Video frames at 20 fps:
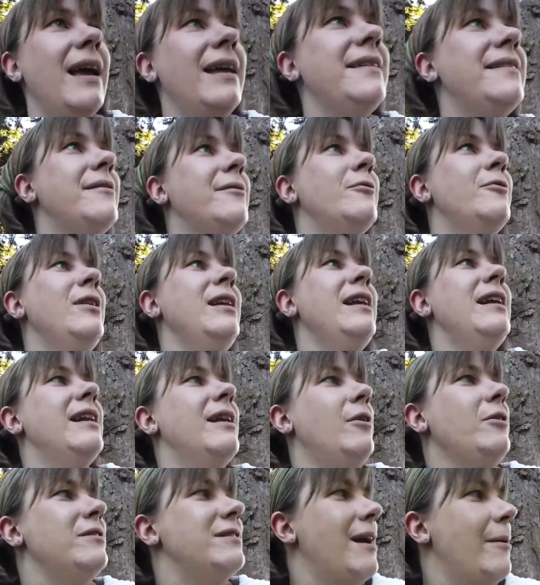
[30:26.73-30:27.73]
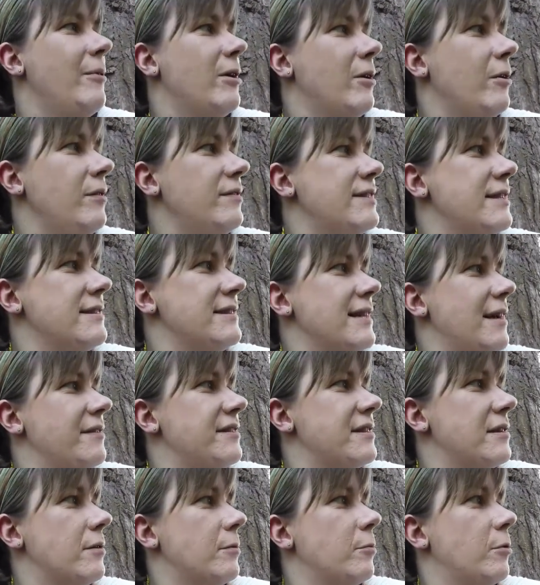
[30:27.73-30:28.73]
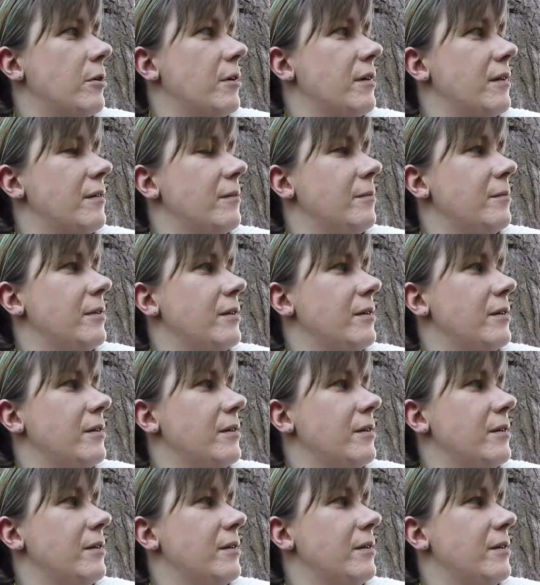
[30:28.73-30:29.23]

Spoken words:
It's really a long time ago since I saw one,